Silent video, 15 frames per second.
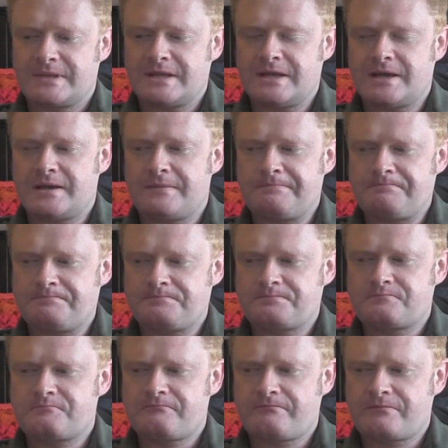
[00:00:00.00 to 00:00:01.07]
Yeah.
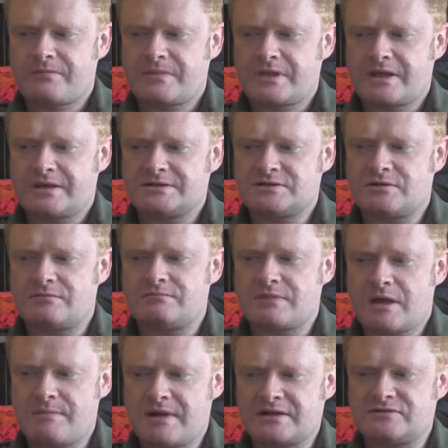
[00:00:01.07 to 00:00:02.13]
So I'm
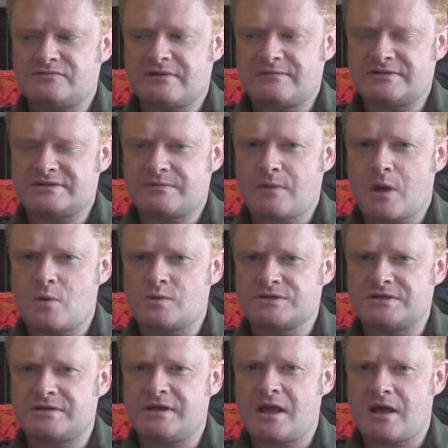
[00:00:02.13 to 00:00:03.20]
about to wrap this up. I will
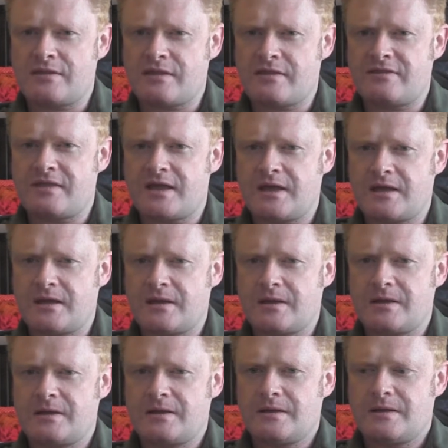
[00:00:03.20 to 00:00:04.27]
say the other thing
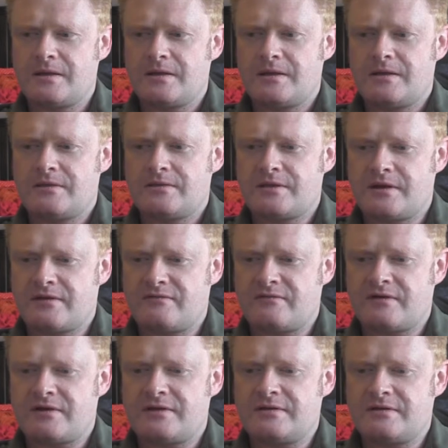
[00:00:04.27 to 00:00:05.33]
that I
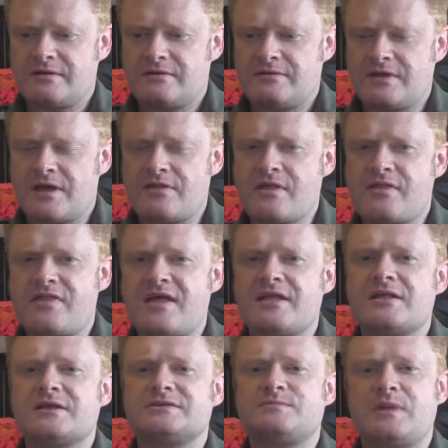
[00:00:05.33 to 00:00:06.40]
find, the other
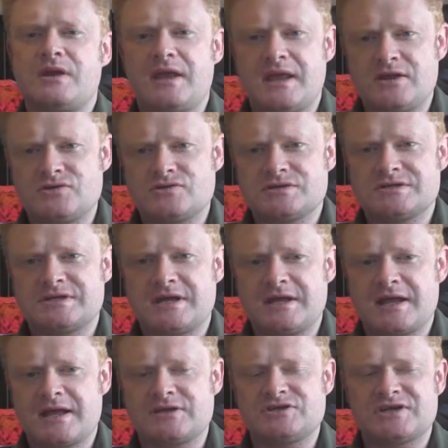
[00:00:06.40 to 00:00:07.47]
thing that's been
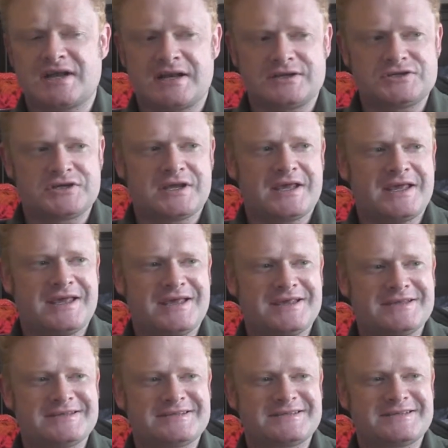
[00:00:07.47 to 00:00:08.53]
interesting and challenging
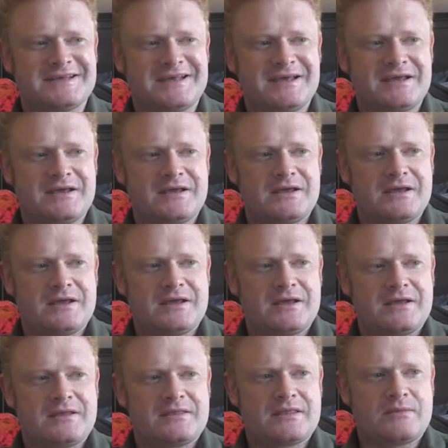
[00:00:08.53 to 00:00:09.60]
is
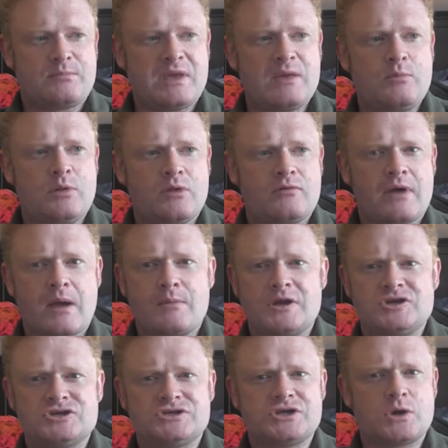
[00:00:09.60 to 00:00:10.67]
the people around me
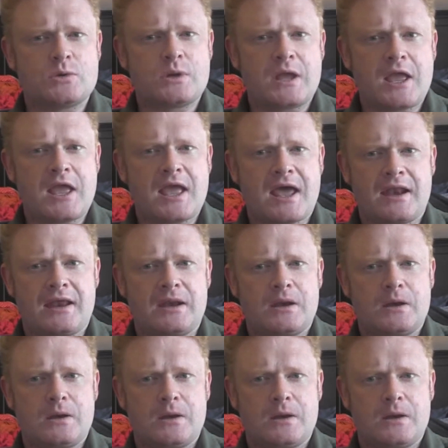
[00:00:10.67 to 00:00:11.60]
just don't get it.